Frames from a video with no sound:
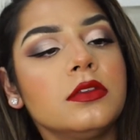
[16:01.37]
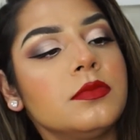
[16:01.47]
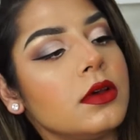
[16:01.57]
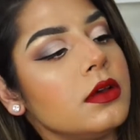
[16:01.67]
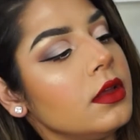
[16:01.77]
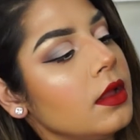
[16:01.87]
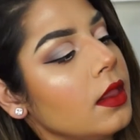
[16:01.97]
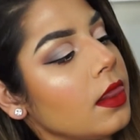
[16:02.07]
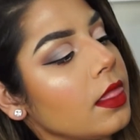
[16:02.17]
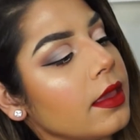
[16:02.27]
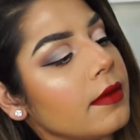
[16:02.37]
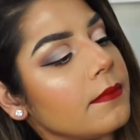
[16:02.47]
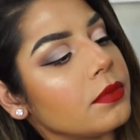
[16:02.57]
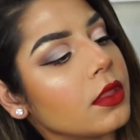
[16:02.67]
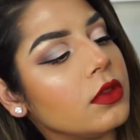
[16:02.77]
But yeah,
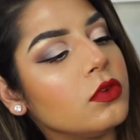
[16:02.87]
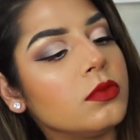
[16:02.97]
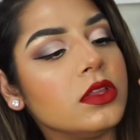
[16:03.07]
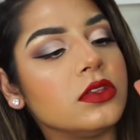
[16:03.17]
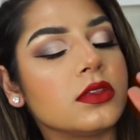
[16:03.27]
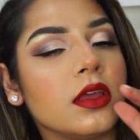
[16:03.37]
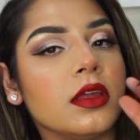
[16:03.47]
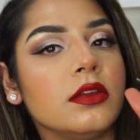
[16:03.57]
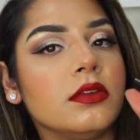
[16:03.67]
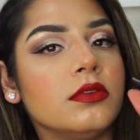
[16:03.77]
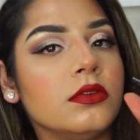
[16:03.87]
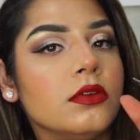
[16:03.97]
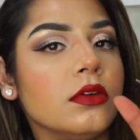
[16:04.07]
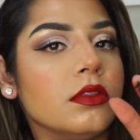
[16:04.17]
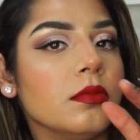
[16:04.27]
I normally just add
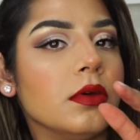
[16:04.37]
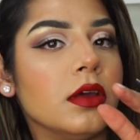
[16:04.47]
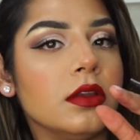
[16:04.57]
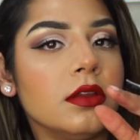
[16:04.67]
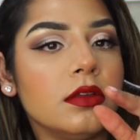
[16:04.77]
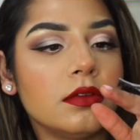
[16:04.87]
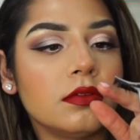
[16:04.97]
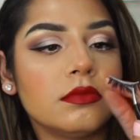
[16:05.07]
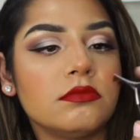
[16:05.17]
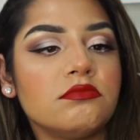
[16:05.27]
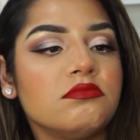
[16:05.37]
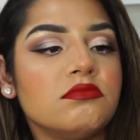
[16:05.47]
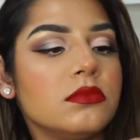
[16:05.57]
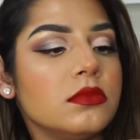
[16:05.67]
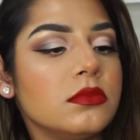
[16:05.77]
on the back.
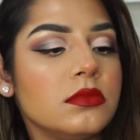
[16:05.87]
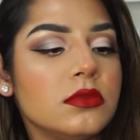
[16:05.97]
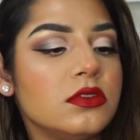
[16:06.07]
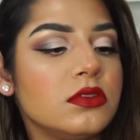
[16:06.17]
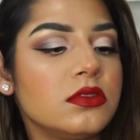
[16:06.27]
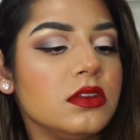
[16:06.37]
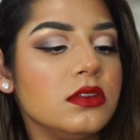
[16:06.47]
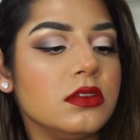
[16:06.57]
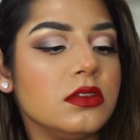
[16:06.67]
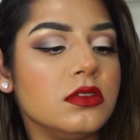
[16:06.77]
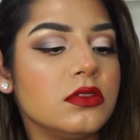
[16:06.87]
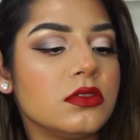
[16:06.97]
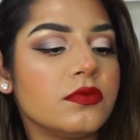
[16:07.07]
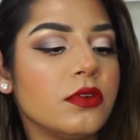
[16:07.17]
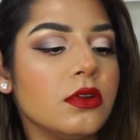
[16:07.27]
Just easy,
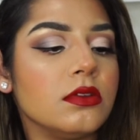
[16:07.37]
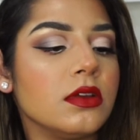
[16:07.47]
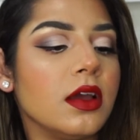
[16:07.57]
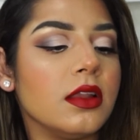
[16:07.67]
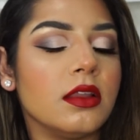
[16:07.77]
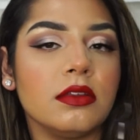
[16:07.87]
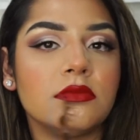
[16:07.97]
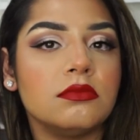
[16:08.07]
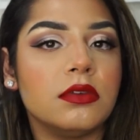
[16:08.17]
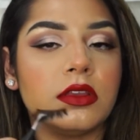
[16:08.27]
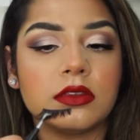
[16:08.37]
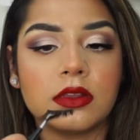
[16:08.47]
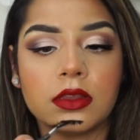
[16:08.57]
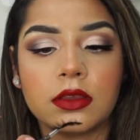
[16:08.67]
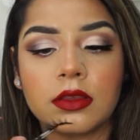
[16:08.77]
just follow the guideline
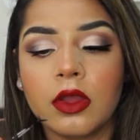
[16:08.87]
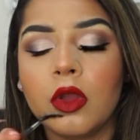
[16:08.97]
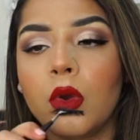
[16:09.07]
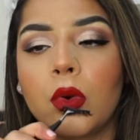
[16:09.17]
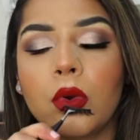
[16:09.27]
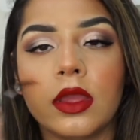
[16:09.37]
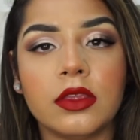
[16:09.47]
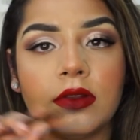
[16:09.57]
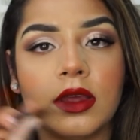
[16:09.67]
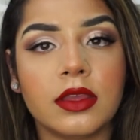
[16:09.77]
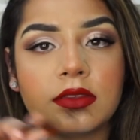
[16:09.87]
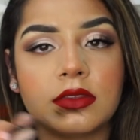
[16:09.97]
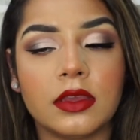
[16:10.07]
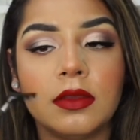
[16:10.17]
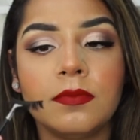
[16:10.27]
basically, and you let it
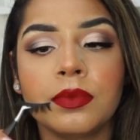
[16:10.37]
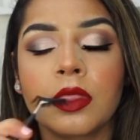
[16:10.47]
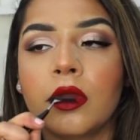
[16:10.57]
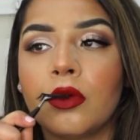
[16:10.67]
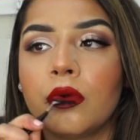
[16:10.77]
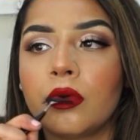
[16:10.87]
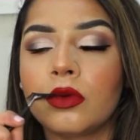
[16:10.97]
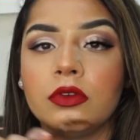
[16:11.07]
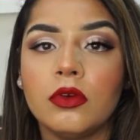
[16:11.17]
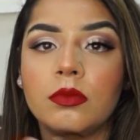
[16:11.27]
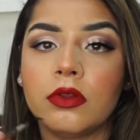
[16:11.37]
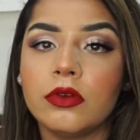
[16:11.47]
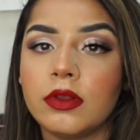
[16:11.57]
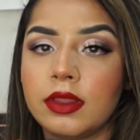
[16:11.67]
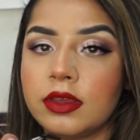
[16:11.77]
sit. Don't blow
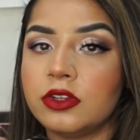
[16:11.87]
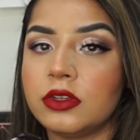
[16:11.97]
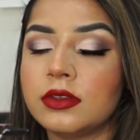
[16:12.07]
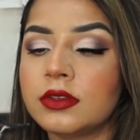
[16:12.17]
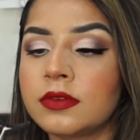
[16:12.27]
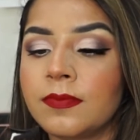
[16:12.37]
your lashes.